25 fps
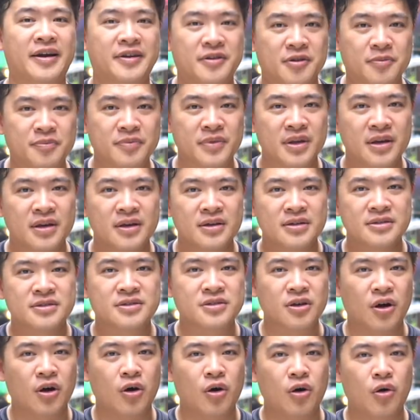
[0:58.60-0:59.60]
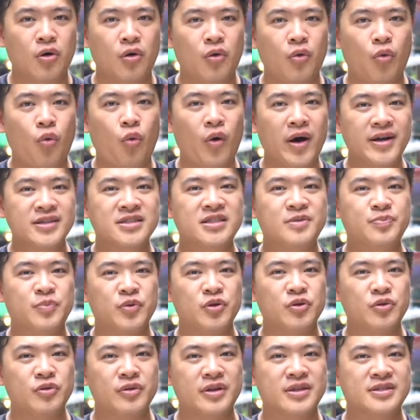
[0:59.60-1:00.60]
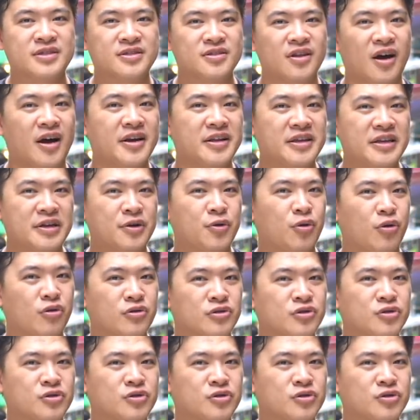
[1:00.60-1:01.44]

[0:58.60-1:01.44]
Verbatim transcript: item. So one spoon is not equal